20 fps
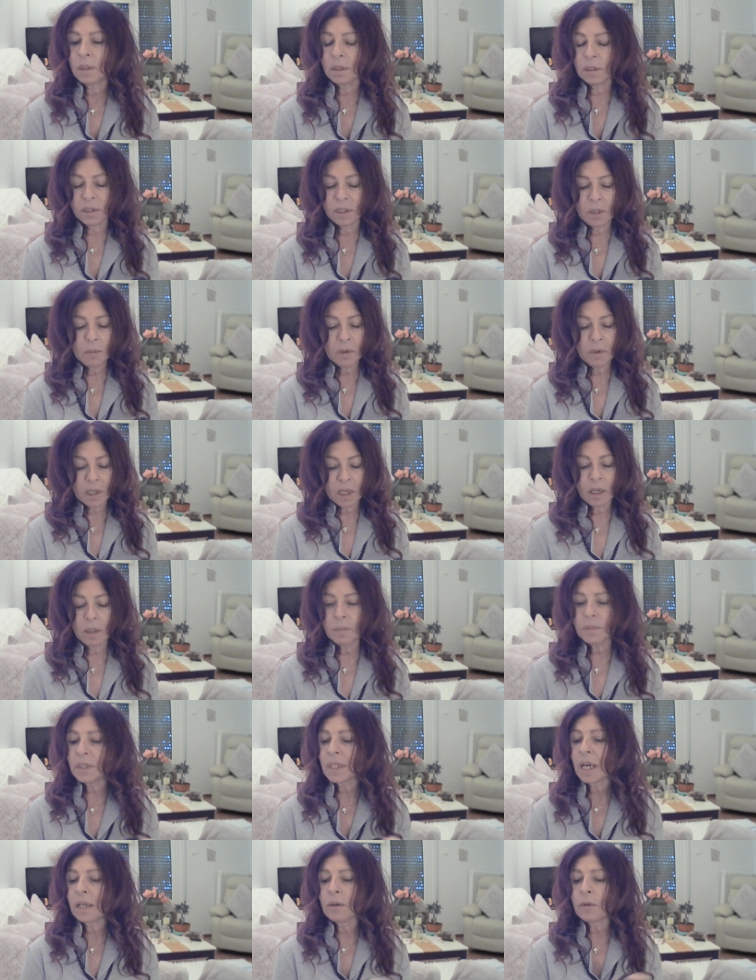and see what
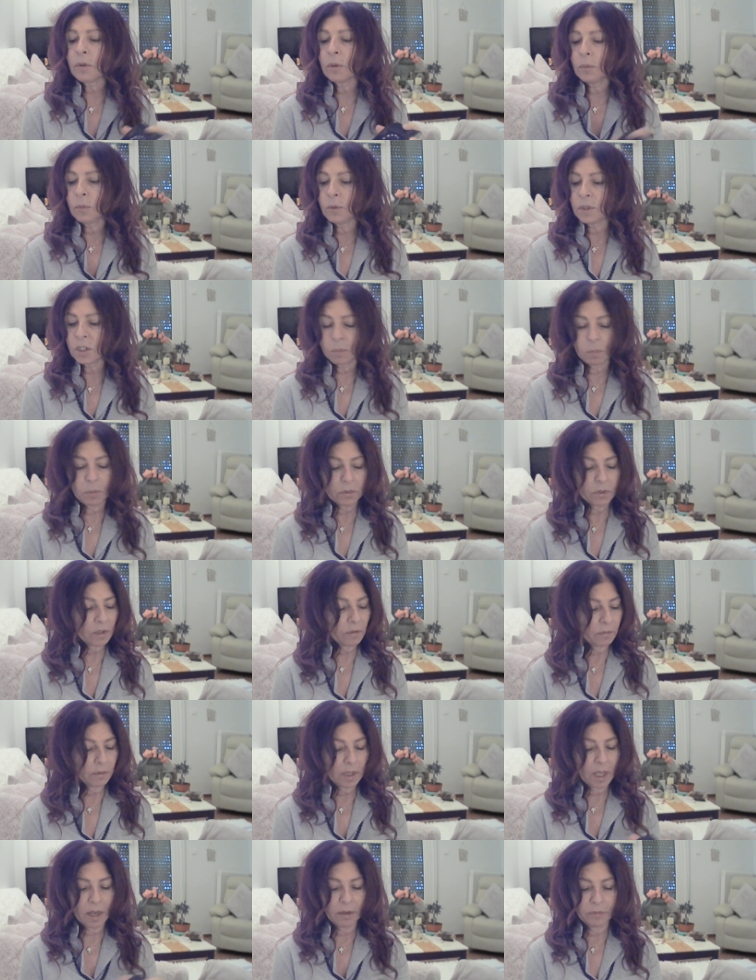comes out of the Whispers
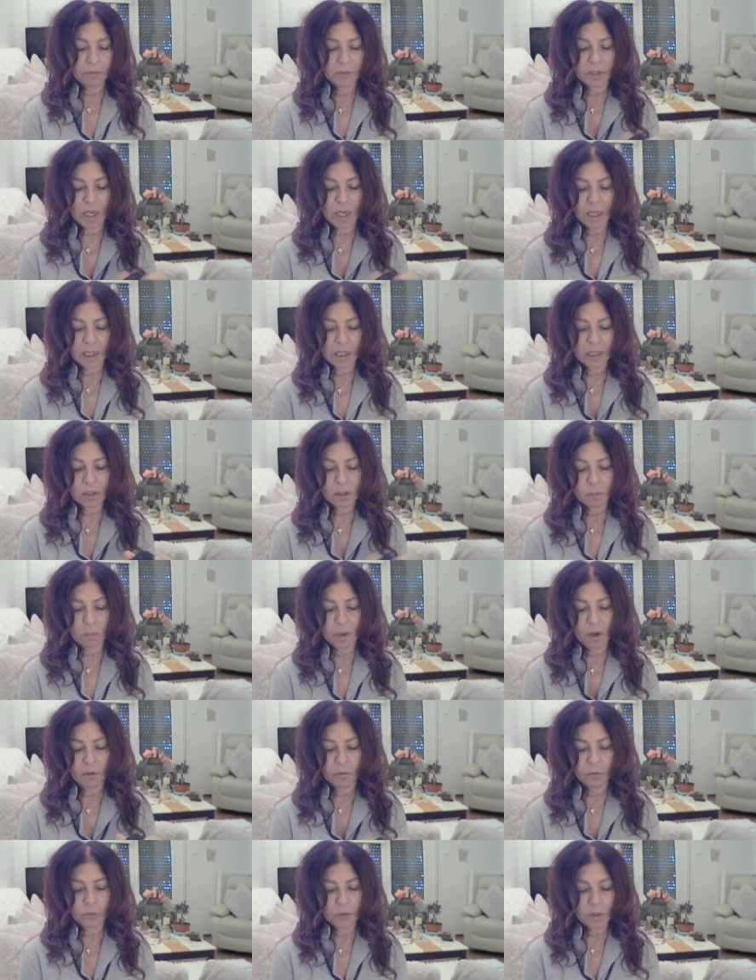of Love deck as
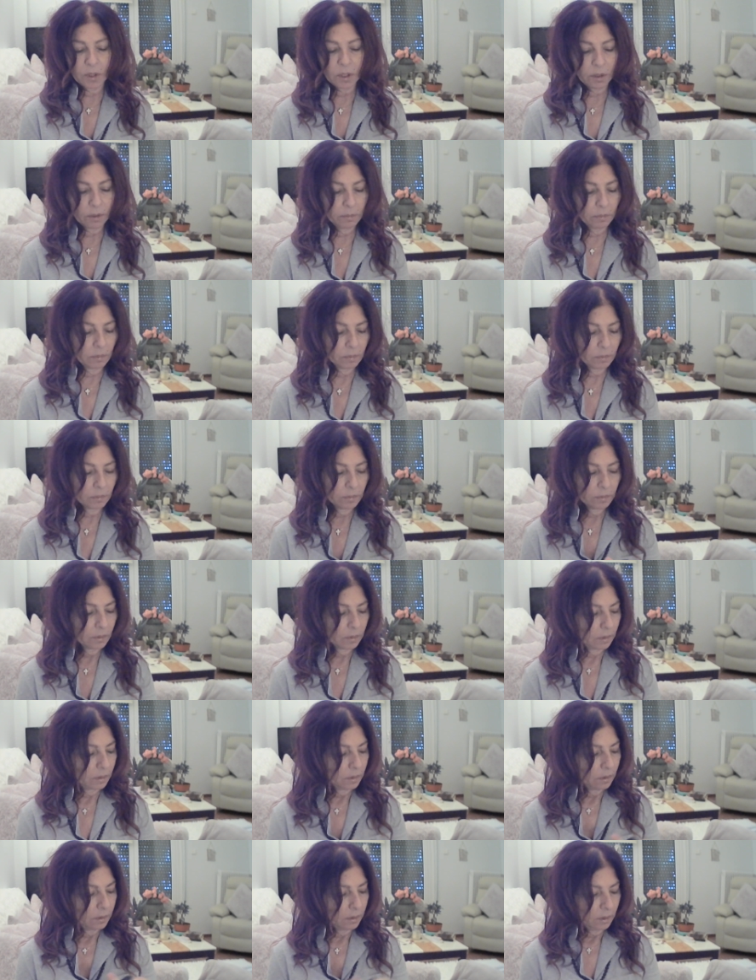well for you.
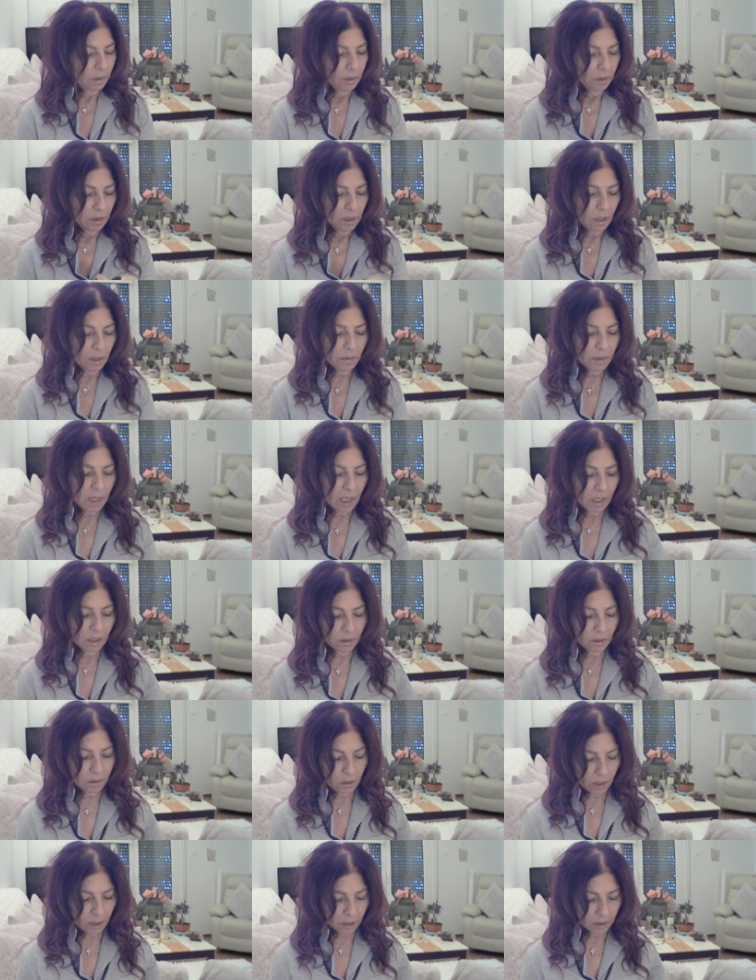Okay,
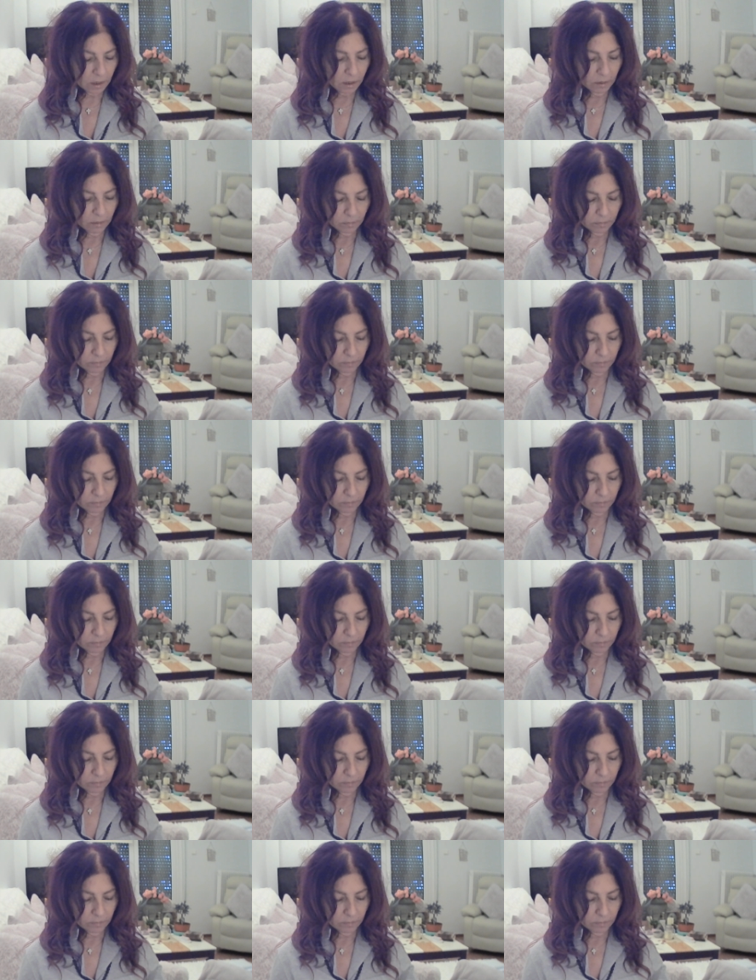look.